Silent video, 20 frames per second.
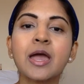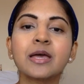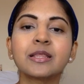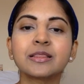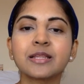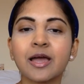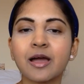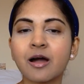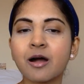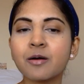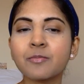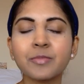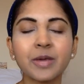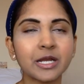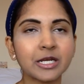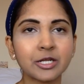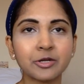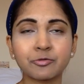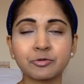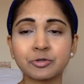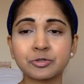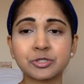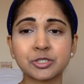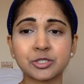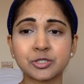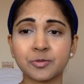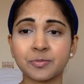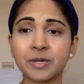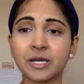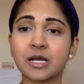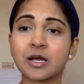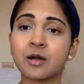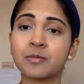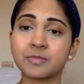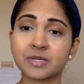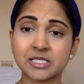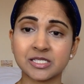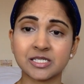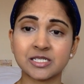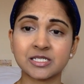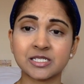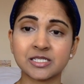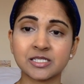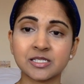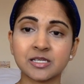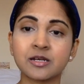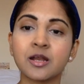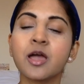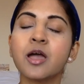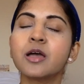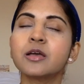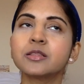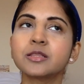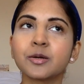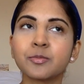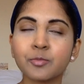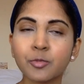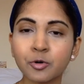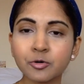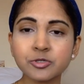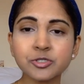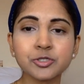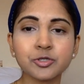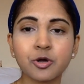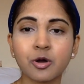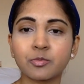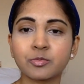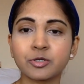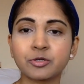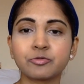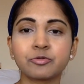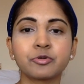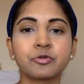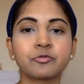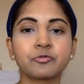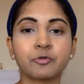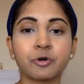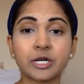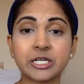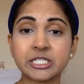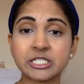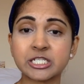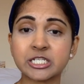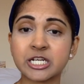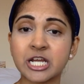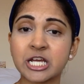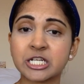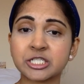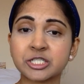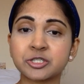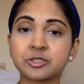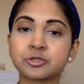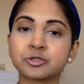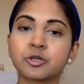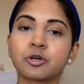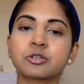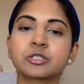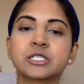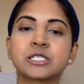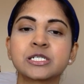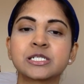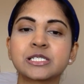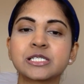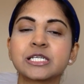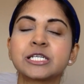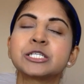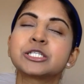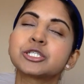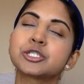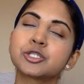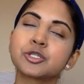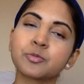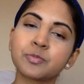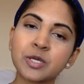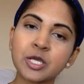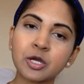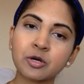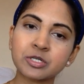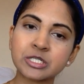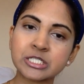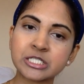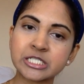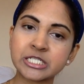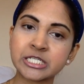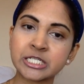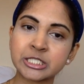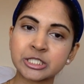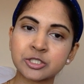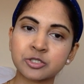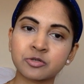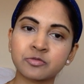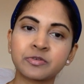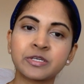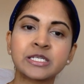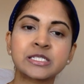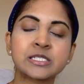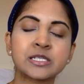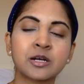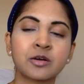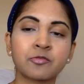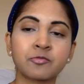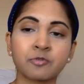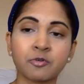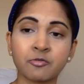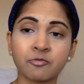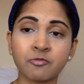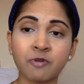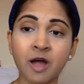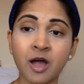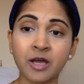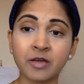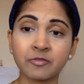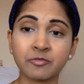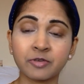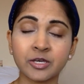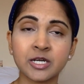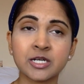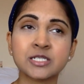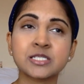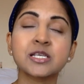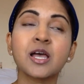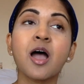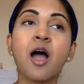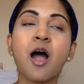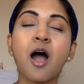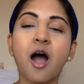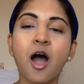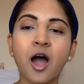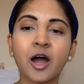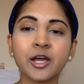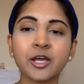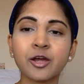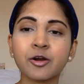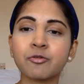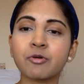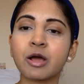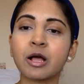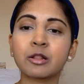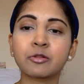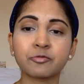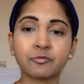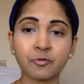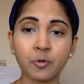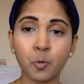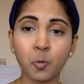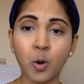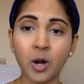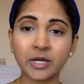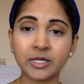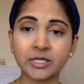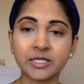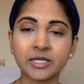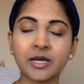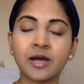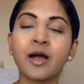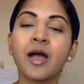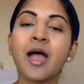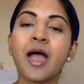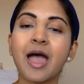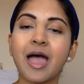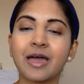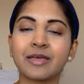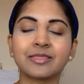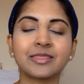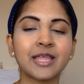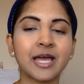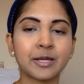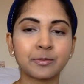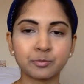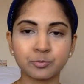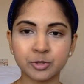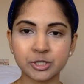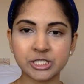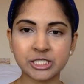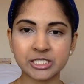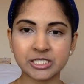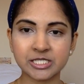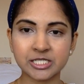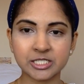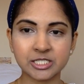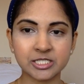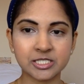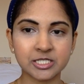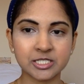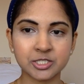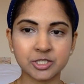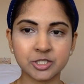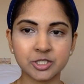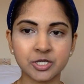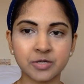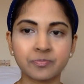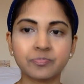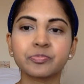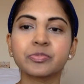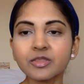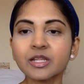There are many routes to become a citizen. The most common route for international doctors is to be on a Tier 2 visa for 5 years, IRL for 1 year, and then British citizenship.